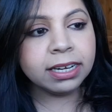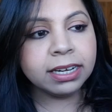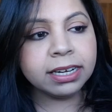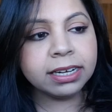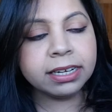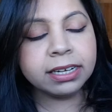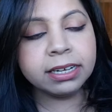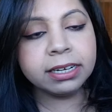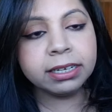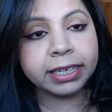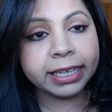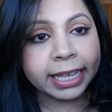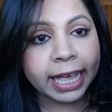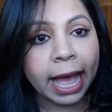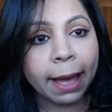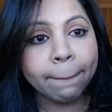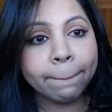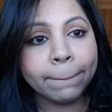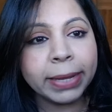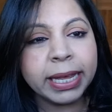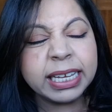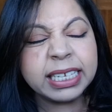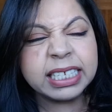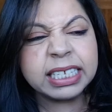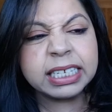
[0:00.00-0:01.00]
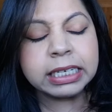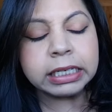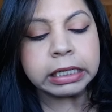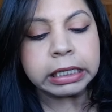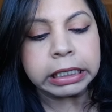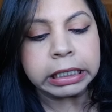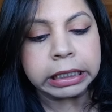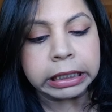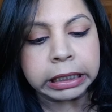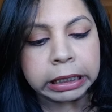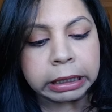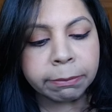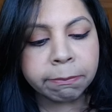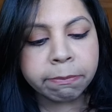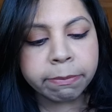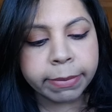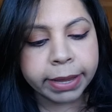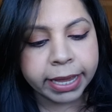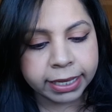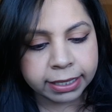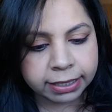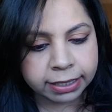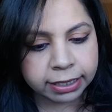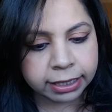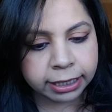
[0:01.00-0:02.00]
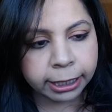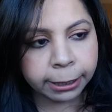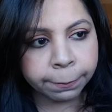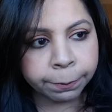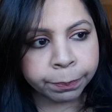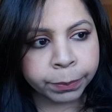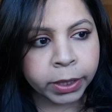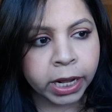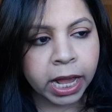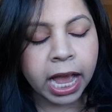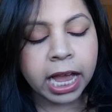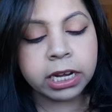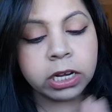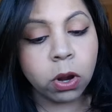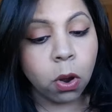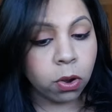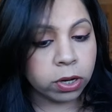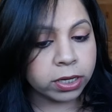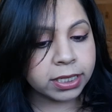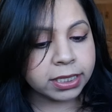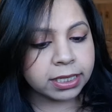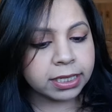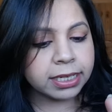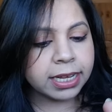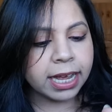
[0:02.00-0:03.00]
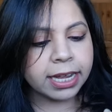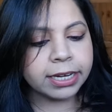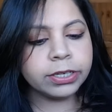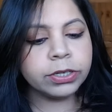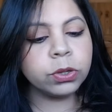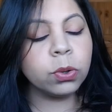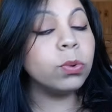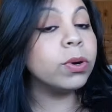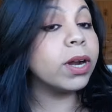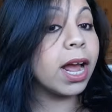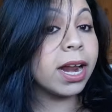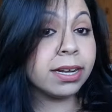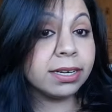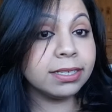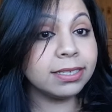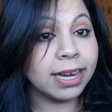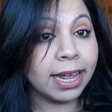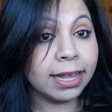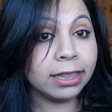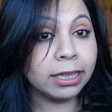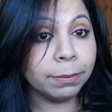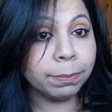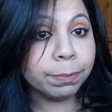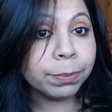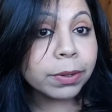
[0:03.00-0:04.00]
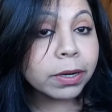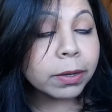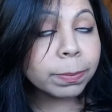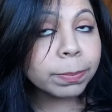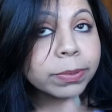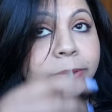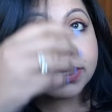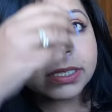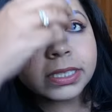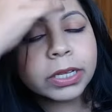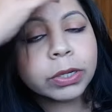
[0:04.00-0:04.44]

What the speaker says: Little cap makes it a little messy, and honestly I don't understand the purpose.